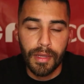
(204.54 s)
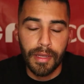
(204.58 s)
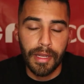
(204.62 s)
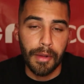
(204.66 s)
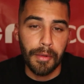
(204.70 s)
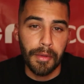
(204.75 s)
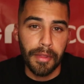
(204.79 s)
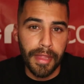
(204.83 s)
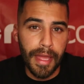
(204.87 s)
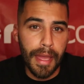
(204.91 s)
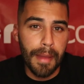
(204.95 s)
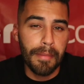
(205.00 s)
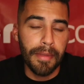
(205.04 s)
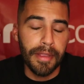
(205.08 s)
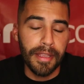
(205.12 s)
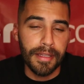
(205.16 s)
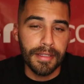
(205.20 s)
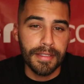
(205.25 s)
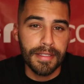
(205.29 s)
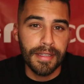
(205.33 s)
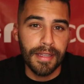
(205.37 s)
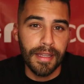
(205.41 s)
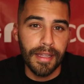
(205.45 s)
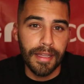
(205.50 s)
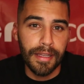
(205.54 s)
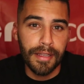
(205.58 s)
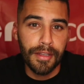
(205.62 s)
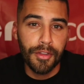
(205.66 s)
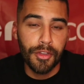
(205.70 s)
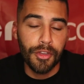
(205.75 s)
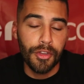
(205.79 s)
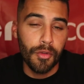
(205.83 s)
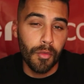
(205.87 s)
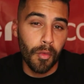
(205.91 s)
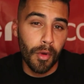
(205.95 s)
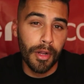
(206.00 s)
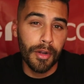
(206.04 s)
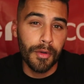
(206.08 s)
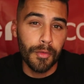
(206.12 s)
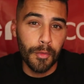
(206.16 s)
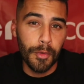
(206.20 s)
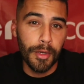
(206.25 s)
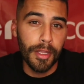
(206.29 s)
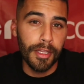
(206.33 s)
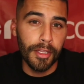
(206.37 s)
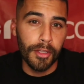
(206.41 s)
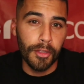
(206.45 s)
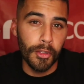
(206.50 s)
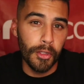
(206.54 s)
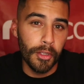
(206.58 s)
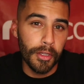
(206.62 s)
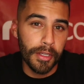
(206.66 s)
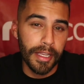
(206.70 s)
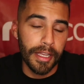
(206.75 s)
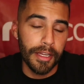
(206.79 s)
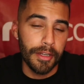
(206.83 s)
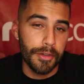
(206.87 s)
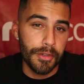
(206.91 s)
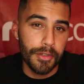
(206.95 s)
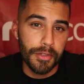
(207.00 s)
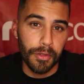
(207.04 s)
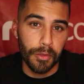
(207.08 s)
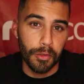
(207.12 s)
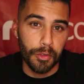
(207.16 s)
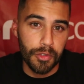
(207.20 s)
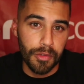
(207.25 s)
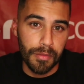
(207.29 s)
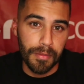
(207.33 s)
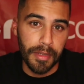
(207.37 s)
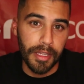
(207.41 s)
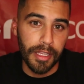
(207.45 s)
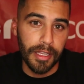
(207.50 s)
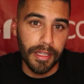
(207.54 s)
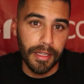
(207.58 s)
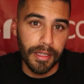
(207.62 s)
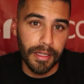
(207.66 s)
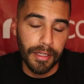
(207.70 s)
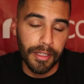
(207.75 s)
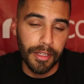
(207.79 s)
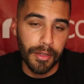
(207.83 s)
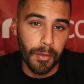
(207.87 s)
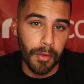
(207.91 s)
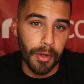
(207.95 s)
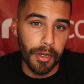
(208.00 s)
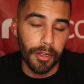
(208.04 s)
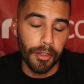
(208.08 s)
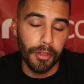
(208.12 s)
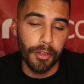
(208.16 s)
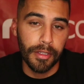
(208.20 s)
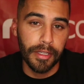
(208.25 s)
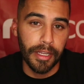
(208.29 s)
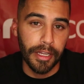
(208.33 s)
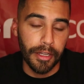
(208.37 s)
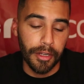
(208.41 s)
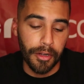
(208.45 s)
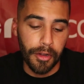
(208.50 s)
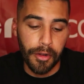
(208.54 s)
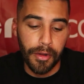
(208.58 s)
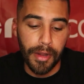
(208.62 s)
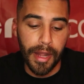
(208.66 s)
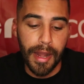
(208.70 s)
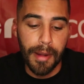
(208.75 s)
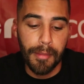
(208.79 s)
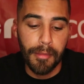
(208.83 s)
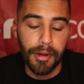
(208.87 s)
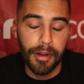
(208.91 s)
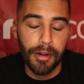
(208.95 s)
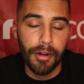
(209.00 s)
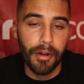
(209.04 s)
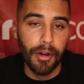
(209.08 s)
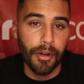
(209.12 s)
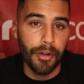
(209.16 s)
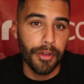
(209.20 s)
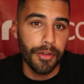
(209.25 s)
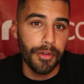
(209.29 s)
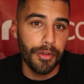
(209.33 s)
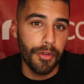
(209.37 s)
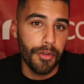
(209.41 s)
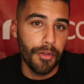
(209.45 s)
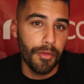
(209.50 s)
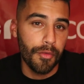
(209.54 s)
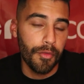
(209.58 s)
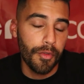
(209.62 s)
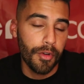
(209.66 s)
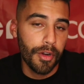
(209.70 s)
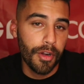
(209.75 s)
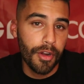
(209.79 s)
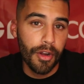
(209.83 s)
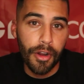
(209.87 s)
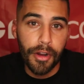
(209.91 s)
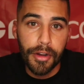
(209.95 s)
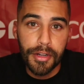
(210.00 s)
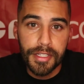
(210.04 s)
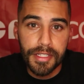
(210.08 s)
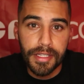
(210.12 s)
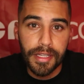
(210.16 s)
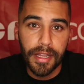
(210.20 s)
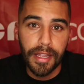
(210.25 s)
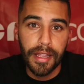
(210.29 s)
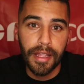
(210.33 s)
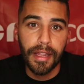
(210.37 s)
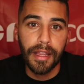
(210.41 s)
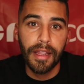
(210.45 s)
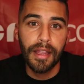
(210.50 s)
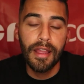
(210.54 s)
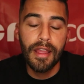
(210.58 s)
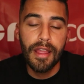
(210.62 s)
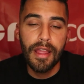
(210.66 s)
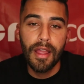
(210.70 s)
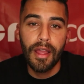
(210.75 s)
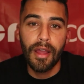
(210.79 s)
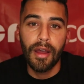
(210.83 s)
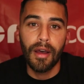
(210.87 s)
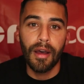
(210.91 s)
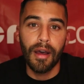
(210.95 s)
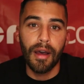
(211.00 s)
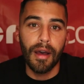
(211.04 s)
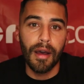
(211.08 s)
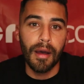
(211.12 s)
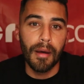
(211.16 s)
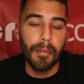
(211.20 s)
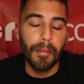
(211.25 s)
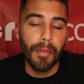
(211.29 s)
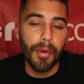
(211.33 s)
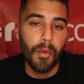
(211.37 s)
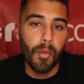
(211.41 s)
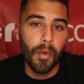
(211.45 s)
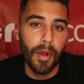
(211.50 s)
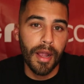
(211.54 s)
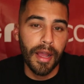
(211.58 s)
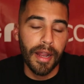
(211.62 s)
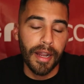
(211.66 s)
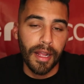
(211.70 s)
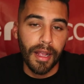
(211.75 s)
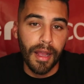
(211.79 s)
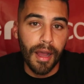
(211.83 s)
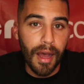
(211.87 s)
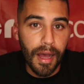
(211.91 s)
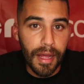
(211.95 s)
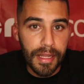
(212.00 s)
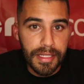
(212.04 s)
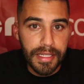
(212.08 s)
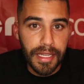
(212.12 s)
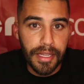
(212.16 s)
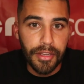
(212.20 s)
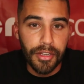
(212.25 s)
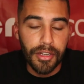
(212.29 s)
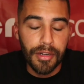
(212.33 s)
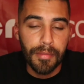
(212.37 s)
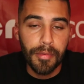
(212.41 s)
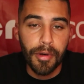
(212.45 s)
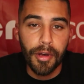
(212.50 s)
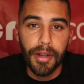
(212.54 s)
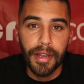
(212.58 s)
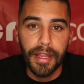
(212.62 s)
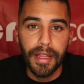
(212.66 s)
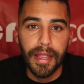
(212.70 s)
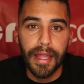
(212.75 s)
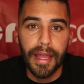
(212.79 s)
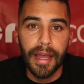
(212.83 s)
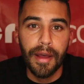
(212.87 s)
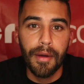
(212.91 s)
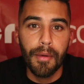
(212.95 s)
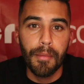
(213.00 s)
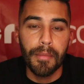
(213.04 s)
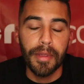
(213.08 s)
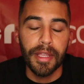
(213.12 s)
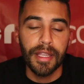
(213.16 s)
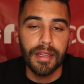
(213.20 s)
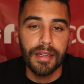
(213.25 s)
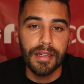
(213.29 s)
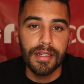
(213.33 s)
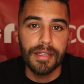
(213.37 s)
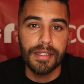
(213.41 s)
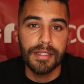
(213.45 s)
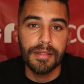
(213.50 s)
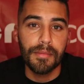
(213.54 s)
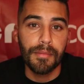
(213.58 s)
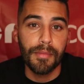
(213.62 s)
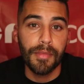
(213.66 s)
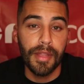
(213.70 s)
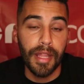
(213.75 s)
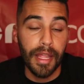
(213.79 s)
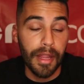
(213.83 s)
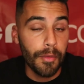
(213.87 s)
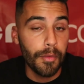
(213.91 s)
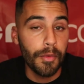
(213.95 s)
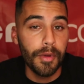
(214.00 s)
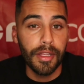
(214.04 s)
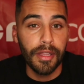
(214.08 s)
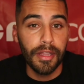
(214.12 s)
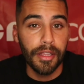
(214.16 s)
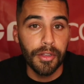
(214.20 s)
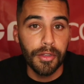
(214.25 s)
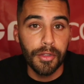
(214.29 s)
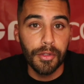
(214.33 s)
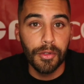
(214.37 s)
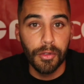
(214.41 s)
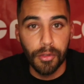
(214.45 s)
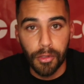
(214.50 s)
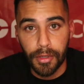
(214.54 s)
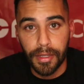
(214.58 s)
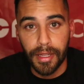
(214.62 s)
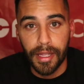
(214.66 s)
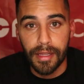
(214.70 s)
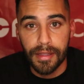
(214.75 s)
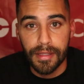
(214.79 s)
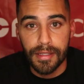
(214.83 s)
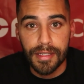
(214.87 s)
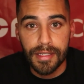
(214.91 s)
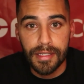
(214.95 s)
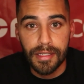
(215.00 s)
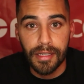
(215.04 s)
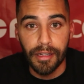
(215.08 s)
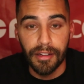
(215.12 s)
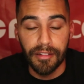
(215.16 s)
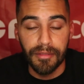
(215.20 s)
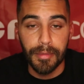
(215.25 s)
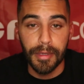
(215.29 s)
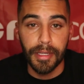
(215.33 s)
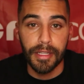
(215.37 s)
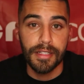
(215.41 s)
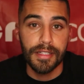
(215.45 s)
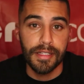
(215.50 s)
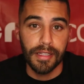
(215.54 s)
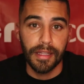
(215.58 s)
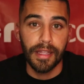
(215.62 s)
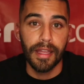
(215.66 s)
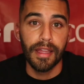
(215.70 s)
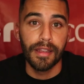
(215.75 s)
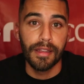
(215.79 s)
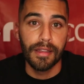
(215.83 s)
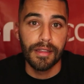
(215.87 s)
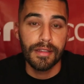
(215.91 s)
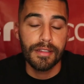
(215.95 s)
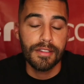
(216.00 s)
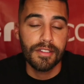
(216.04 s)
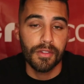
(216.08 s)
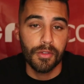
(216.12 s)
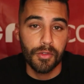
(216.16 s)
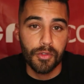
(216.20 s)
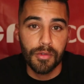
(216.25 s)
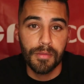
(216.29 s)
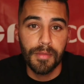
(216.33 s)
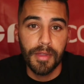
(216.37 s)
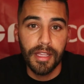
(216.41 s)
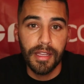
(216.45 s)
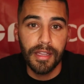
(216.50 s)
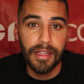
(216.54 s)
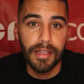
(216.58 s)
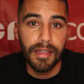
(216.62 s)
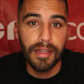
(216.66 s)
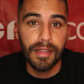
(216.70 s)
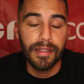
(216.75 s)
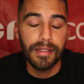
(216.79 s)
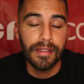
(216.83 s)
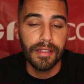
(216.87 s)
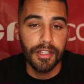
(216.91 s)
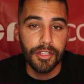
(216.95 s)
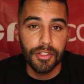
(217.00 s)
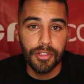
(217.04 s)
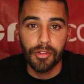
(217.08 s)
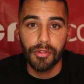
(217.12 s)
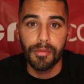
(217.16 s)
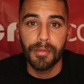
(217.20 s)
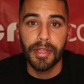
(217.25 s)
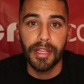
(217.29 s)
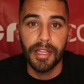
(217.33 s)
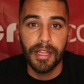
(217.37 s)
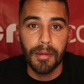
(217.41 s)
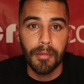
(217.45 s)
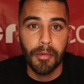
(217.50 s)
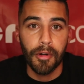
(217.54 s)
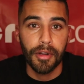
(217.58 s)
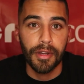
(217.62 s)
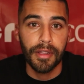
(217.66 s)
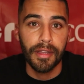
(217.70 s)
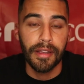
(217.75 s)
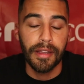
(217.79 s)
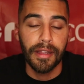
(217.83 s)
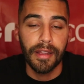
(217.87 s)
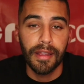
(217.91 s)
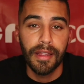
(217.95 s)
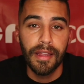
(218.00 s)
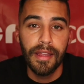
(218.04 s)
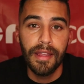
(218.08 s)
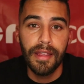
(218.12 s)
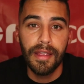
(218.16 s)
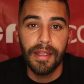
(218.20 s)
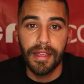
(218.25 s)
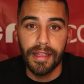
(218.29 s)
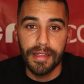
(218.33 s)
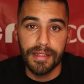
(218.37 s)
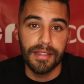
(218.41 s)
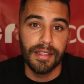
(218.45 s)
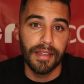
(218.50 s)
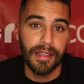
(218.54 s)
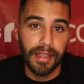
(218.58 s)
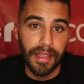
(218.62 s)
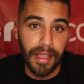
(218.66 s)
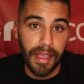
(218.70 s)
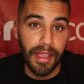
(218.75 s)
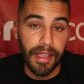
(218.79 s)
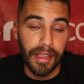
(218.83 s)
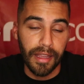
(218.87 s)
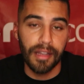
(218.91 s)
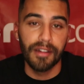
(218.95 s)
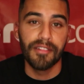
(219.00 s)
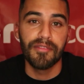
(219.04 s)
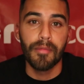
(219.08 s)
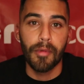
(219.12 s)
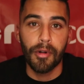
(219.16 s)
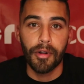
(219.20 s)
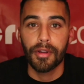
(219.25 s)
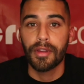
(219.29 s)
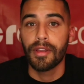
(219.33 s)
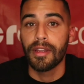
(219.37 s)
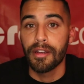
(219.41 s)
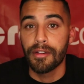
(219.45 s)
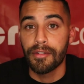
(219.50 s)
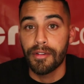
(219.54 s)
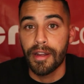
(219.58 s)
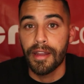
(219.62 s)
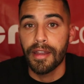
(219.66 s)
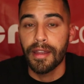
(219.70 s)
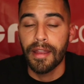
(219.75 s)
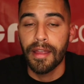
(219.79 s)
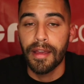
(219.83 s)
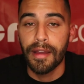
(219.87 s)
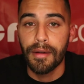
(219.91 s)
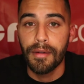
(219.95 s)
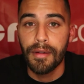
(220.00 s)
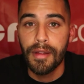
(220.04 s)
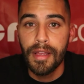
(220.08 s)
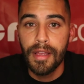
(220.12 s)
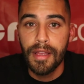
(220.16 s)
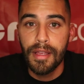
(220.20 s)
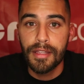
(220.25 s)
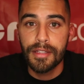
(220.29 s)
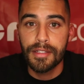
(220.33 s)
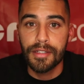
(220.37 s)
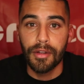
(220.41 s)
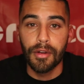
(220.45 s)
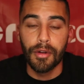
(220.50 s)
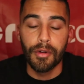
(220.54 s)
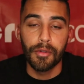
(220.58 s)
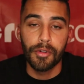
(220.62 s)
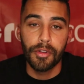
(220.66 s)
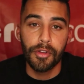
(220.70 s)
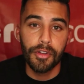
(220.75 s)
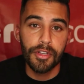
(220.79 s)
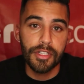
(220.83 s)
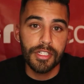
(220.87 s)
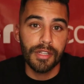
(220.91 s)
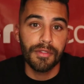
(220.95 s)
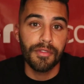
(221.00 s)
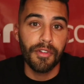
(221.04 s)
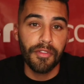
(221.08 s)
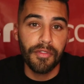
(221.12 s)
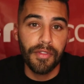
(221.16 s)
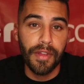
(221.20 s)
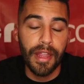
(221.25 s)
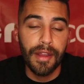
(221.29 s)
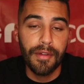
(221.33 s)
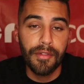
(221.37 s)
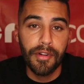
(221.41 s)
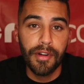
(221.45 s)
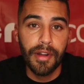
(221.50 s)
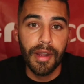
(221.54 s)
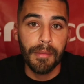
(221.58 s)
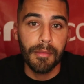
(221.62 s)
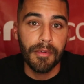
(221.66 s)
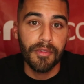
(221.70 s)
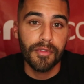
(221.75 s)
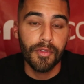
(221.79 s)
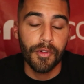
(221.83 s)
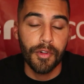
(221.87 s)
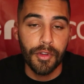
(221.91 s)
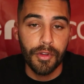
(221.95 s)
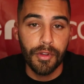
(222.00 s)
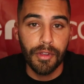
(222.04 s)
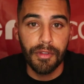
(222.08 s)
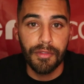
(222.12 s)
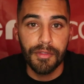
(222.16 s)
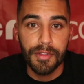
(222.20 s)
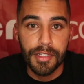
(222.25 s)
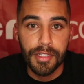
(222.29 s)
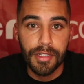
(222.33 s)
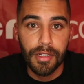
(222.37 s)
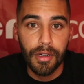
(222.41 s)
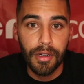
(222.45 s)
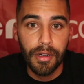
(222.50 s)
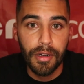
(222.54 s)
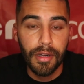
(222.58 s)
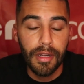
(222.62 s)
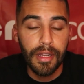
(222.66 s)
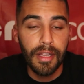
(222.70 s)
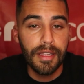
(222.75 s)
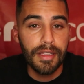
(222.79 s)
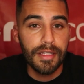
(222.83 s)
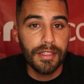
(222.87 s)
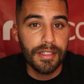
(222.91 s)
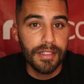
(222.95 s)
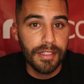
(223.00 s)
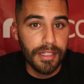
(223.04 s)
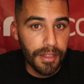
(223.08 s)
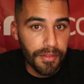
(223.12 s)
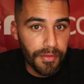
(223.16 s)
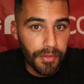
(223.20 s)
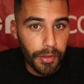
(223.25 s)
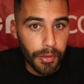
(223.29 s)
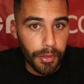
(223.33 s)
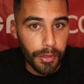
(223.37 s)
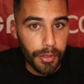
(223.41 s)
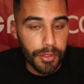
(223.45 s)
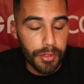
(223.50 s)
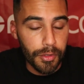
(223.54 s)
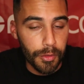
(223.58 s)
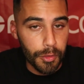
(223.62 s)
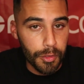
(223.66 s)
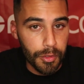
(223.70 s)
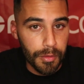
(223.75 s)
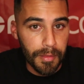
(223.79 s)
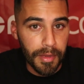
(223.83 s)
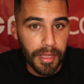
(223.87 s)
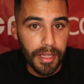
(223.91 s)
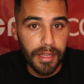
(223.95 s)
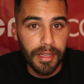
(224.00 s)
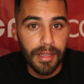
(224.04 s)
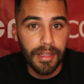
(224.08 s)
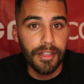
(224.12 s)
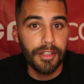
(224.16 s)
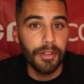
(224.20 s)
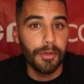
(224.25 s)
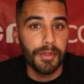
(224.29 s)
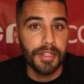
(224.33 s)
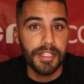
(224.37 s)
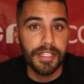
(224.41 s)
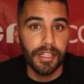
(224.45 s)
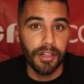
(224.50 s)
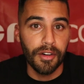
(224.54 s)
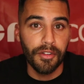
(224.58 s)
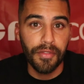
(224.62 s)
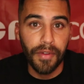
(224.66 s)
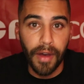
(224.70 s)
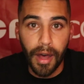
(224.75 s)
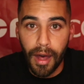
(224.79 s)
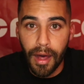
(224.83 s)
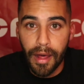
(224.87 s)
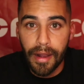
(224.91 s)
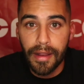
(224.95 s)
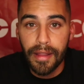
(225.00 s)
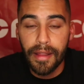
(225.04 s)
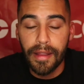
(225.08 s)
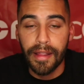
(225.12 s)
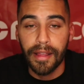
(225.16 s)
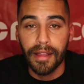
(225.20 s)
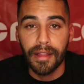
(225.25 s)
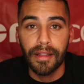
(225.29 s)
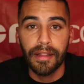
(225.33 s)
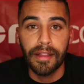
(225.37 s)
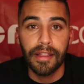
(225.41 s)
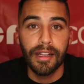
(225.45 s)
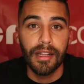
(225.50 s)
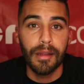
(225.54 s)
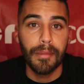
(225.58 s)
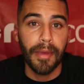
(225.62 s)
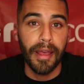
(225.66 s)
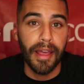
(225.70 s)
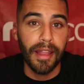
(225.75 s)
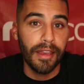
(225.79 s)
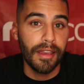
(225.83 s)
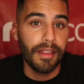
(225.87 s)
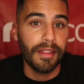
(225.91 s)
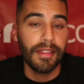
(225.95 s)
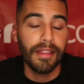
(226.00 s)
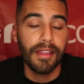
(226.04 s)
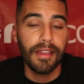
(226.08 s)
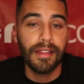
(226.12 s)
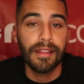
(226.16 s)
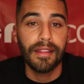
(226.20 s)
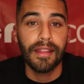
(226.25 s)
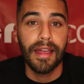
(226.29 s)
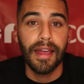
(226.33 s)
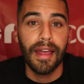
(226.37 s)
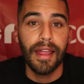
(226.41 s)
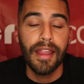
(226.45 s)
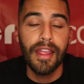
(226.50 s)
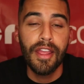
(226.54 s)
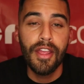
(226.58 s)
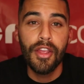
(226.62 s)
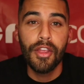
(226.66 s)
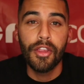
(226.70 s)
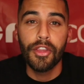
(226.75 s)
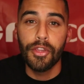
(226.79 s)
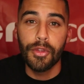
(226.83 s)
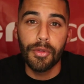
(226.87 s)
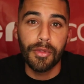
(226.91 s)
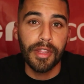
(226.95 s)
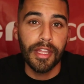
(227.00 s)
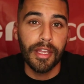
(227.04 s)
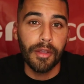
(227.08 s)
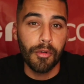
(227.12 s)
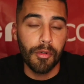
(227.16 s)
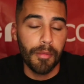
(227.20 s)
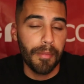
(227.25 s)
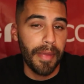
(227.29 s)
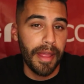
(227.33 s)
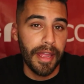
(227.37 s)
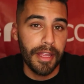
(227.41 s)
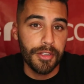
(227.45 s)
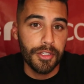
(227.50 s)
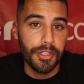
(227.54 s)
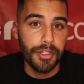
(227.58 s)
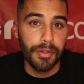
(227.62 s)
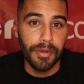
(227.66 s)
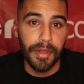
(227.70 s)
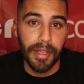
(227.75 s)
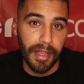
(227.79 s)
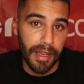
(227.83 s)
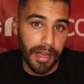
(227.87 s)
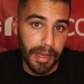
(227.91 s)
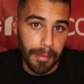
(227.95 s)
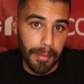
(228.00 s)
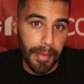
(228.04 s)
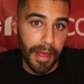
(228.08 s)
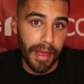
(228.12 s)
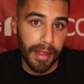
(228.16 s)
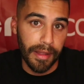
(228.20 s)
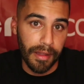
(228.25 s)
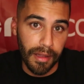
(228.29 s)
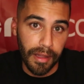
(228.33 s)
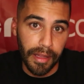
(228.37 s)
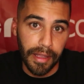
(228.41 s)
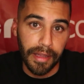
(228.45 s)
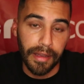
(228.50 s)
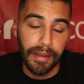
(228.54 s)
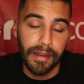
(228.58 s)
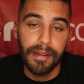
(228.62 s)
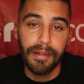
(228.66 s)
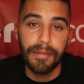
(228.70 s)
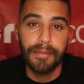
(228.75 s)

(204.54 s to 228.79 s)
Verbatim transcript: Now with that being said, you wanna really look at your social media. You wanna look at your grammar, are you cursing, um, what kind of content you're putting out because they really do look at this stuff because again social media digital media marketing is the king of marketing right now so do yourself a favor and before you even start sift through your social media do a self audit and clean up anything that you think would paint you in a bad light